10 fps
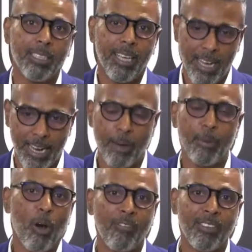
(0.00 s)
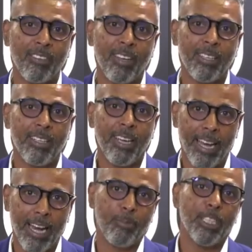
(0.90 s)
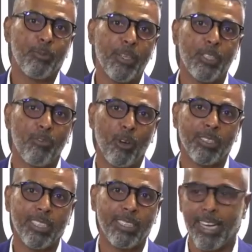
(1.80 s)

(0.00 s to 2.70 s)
and I'm an officer, and I'm in the special forces,